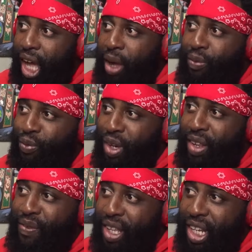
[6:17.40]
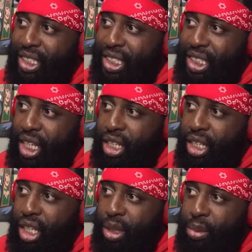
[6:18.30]
I really feel like she said
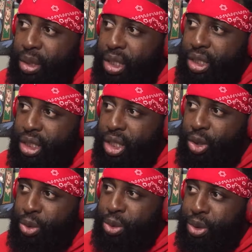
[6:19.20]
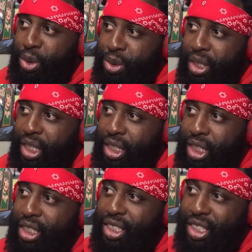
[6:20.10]
nigga bitch who did
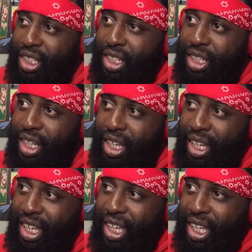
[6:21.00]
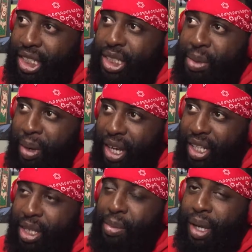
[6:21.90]
this to you. She might
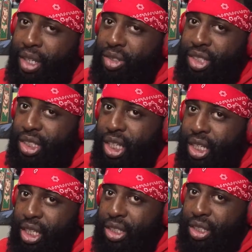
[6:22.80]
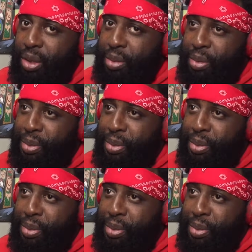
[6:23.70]
have done, but I know she said nigga something.